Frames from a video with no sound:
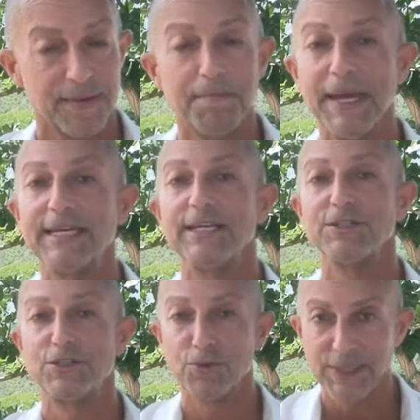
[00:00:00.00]
making
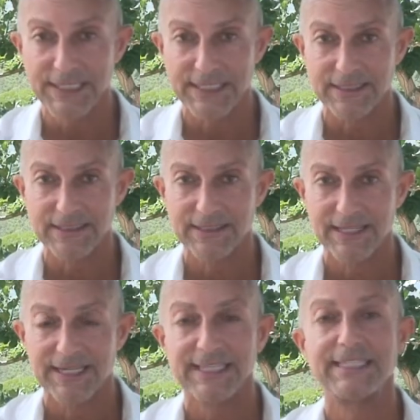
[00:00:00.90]
choices
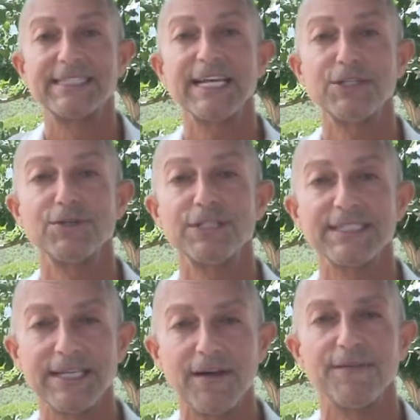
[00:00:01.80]
that set
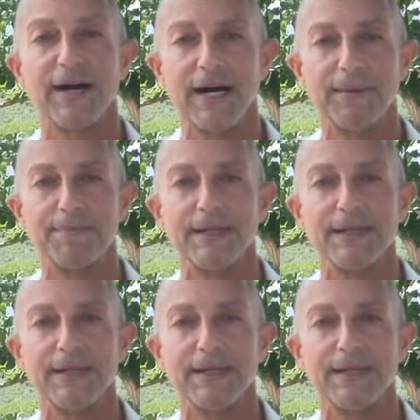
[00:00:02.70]
yourself up